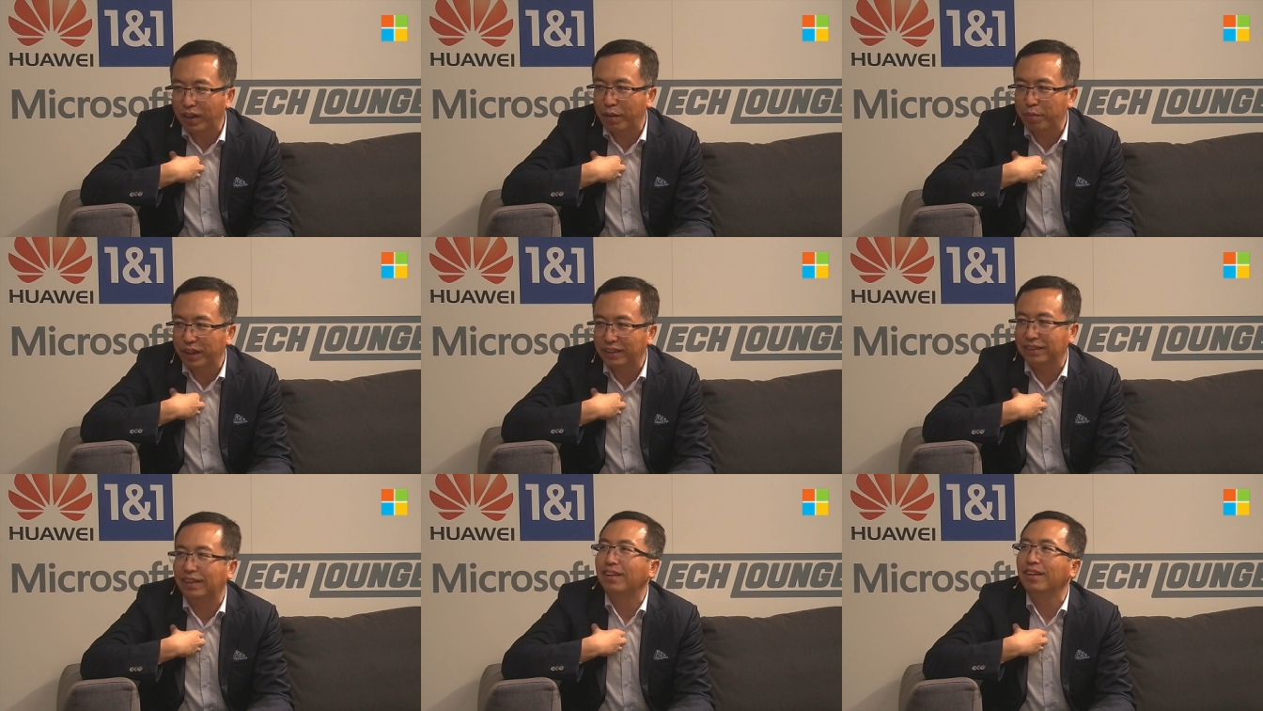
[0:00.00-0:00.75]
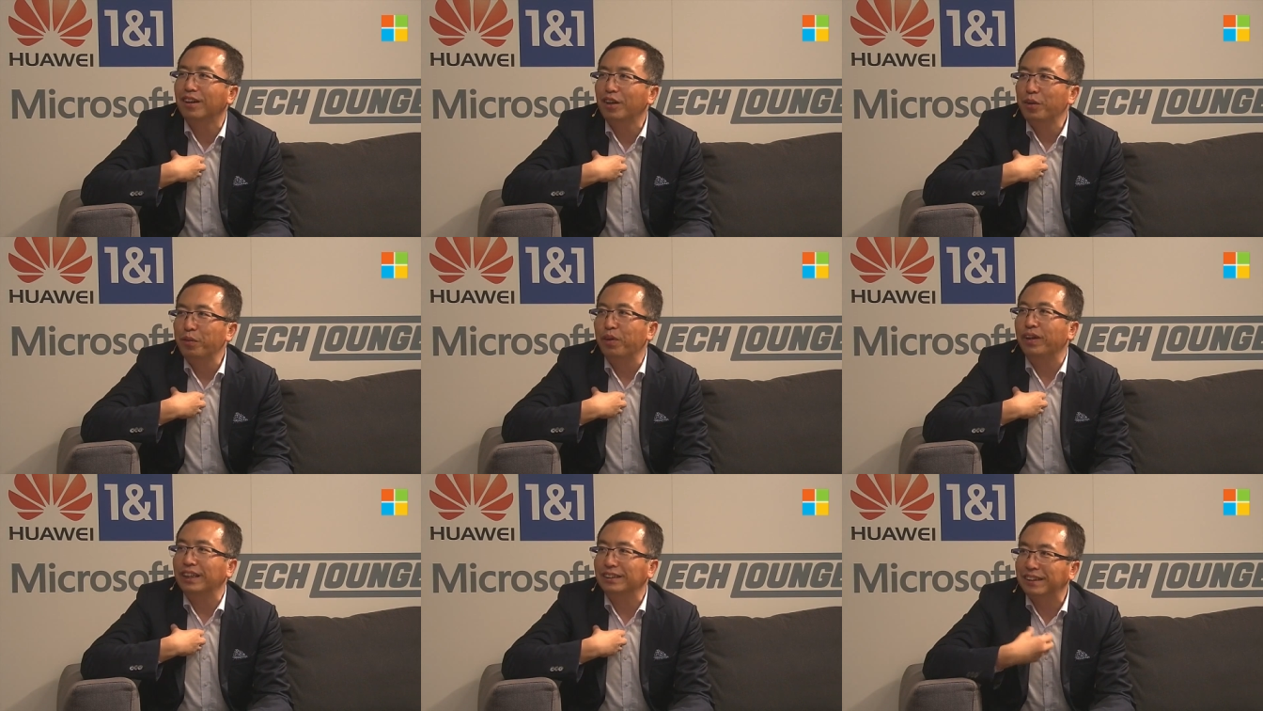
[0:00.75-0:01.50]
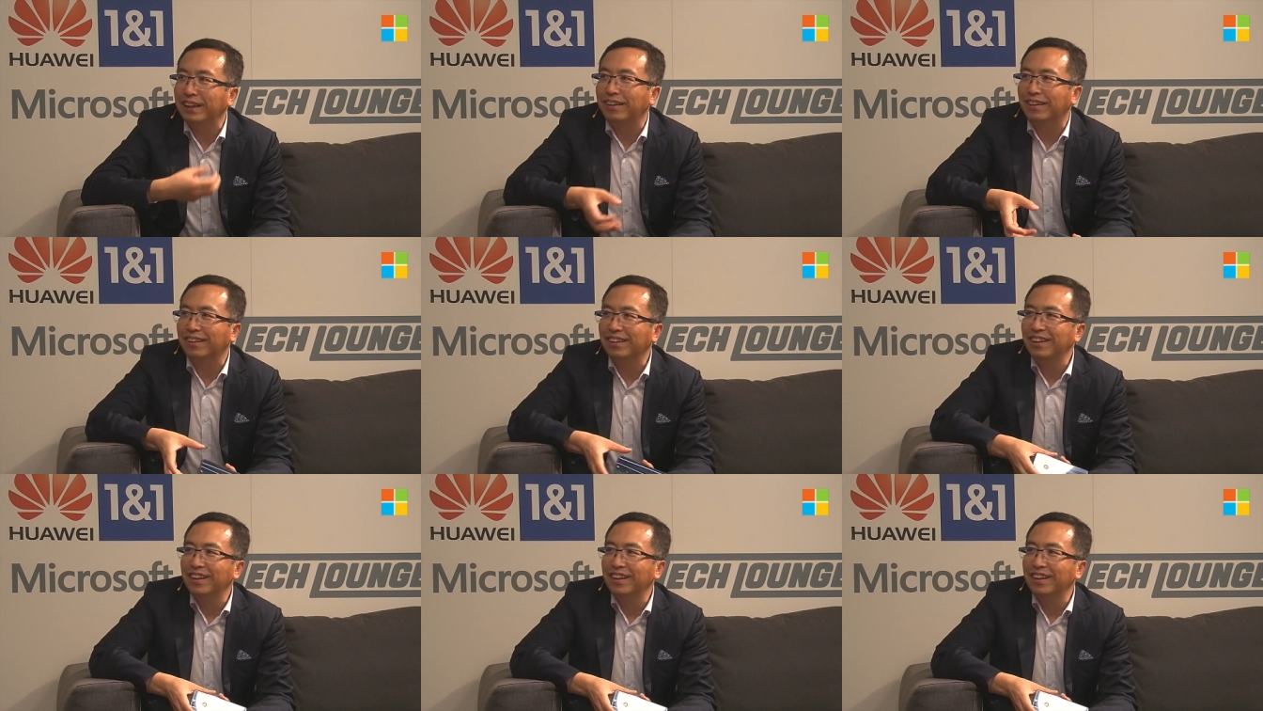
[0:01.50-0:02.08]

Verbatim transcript: high pressure, we'll consider